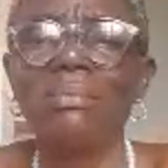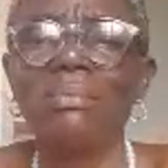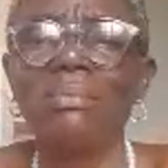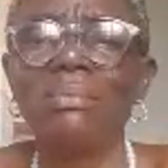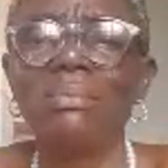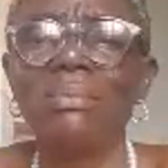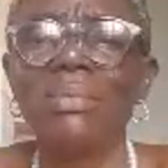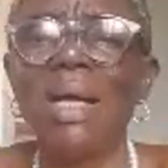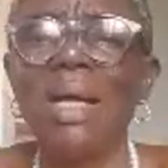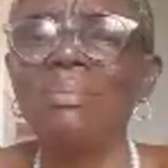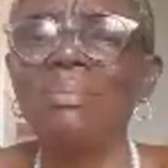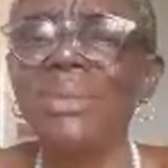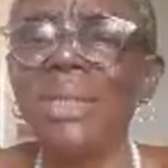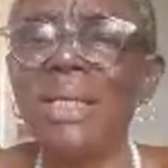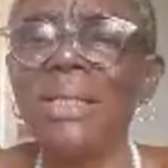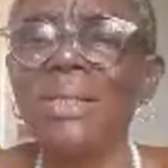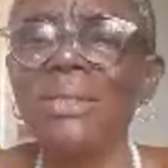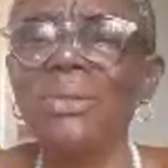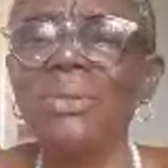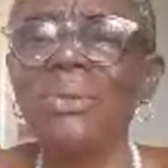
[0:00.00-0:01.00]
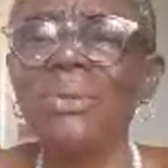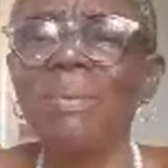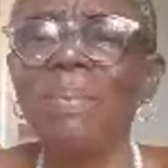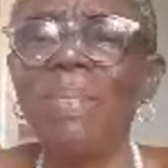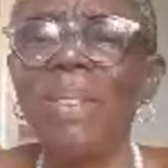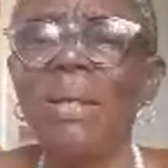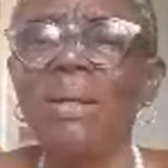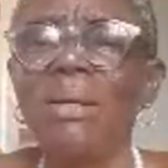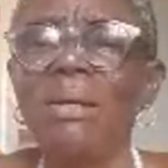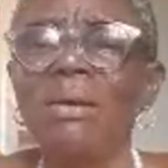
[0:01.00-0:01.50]
I'm telling you.
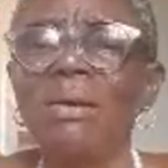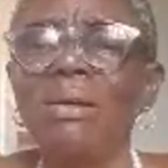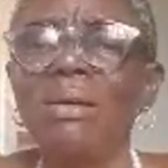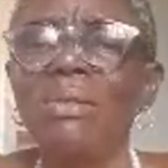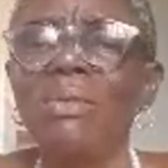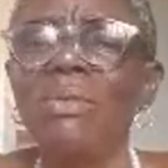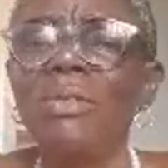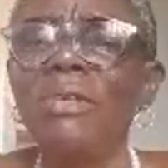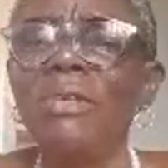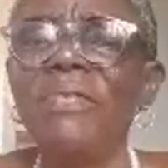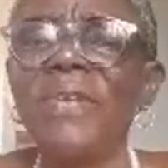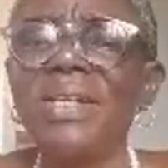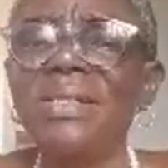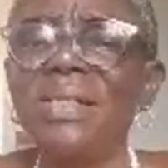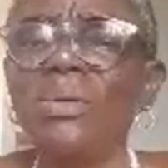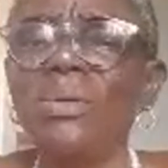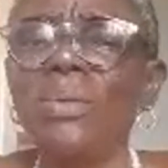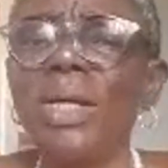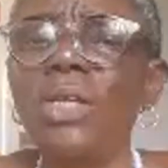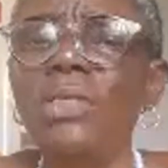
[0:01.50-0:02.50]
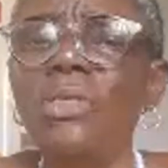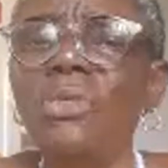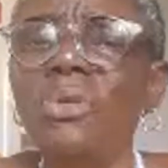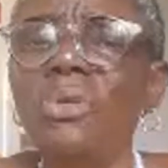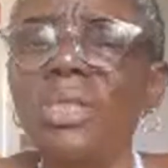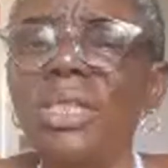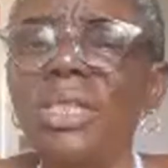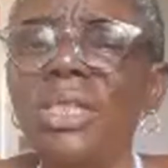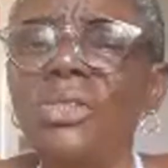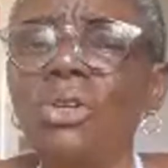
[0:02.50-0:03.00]
The first thing, when you
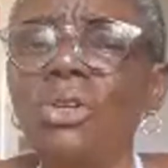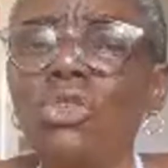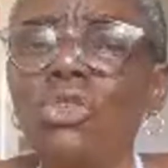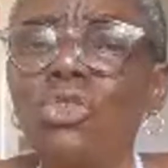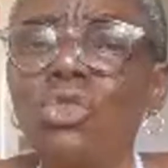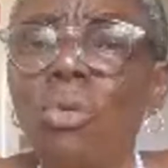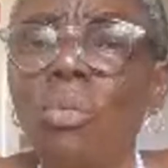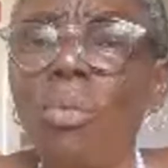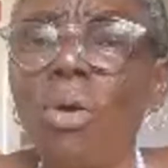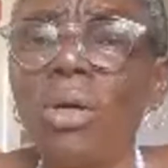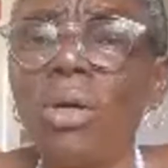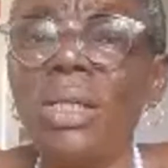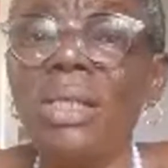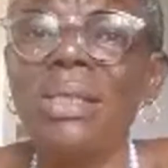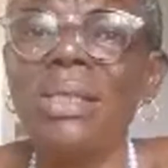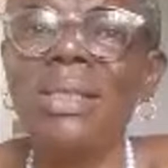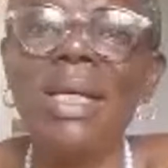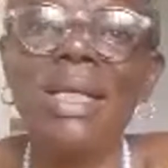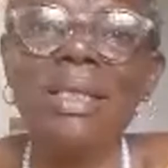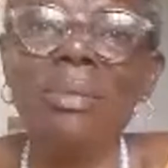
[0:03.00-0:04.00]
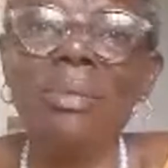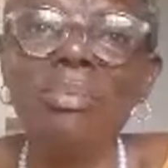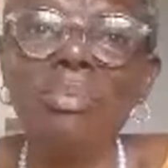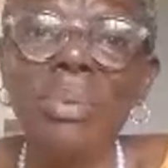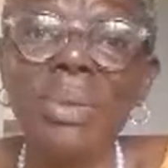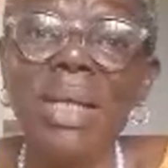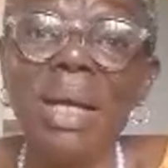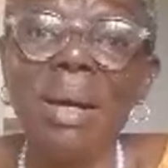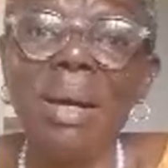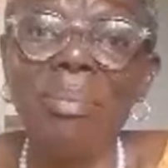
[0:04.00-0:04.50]
notice your stomach is getting
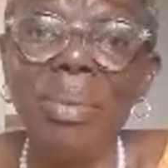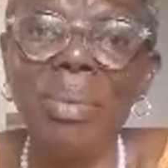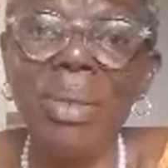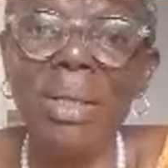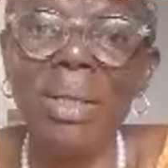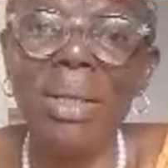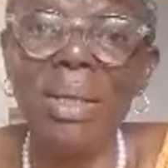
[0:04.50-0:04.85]
big and big,